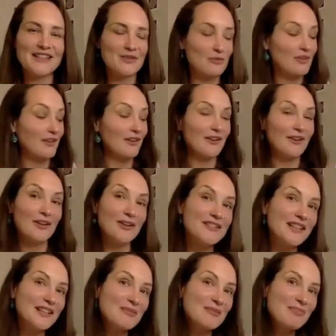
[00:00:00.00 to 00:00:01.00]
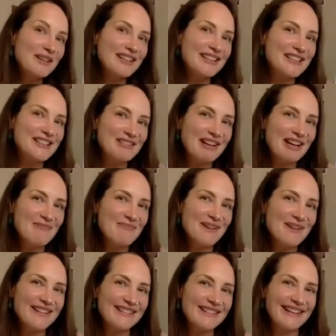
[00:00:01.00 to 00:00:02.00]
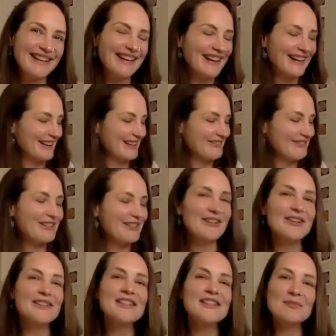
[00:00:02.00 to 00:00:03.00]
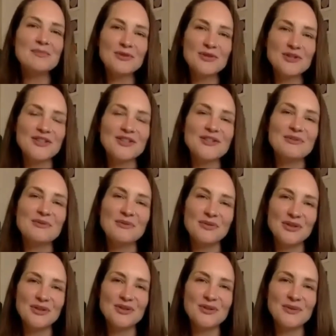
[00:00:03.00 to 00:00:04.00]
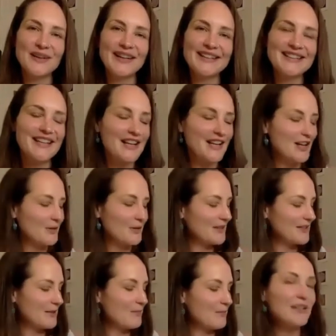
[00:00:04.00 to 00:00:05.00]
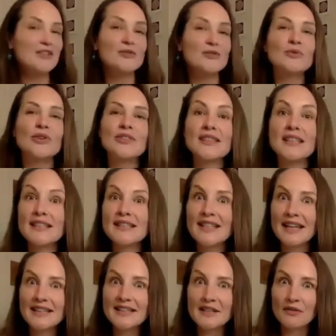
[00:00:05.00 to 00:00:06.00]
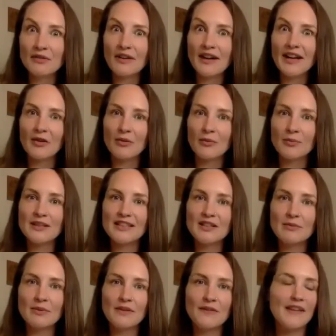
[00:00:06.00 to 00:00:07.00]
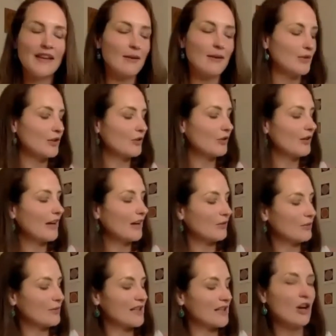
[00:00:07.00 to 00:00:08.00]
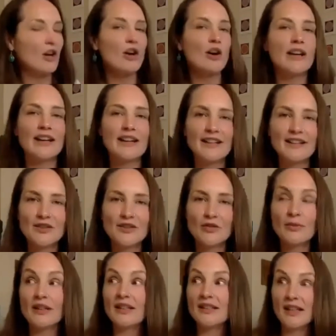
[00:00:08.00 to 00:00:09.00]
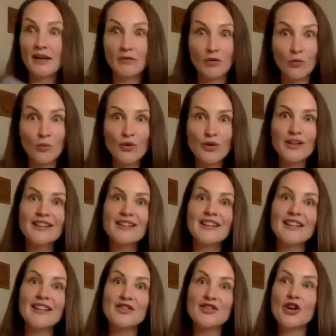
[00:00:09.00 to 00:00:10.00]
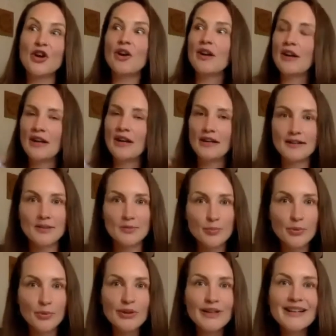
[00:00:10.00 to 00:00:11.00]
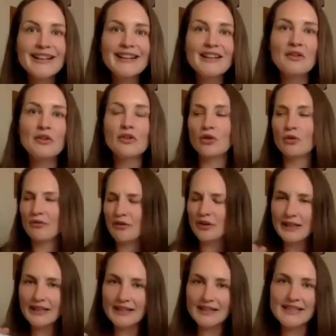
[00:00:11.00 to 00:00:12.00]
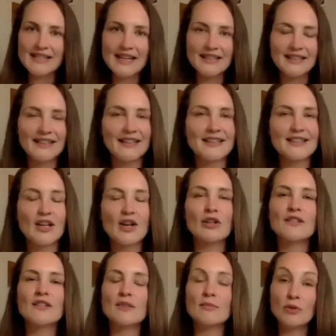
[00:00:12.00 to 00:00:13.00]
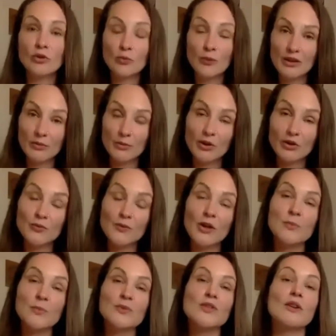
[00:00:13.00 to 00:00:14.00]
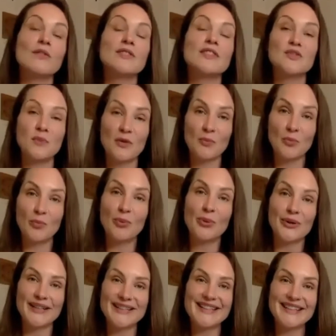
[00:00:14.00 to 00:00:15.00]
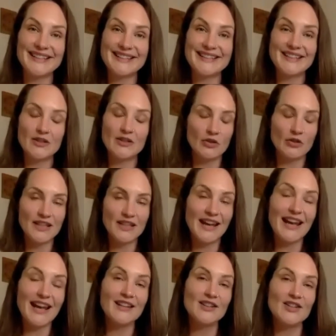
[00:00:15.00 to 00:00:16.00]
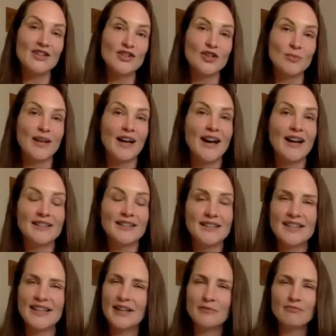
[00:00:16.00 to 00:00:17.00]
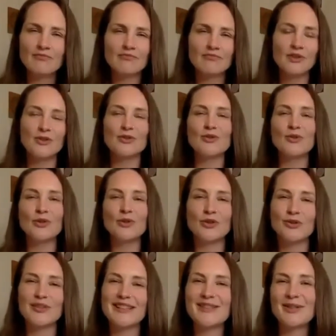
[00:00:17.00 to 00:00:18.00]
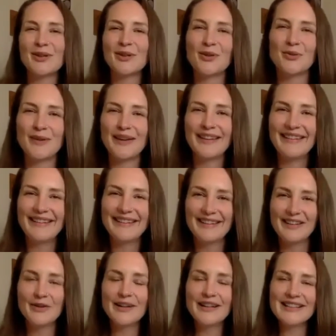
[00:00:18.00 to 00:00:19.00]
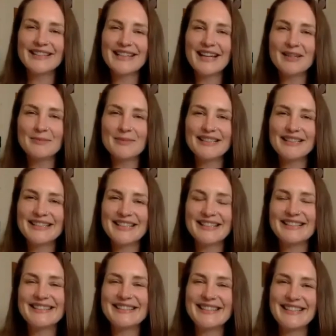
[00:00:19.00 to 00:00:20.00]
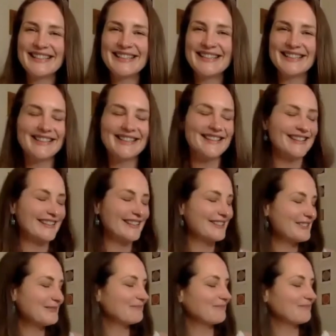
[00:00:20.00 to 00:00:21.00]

So we allow the experience to happen. We allow the emotions to fluctuate. We simply do not identify completely with them, you know, like we say, okay, let's have a walk in nature. Let's breathe. You know, you're very excited. That's awesome. But what about we observe this with presence? You know, the angel behind you saying, you're so cute, little human. Your excitement is contagious, you know?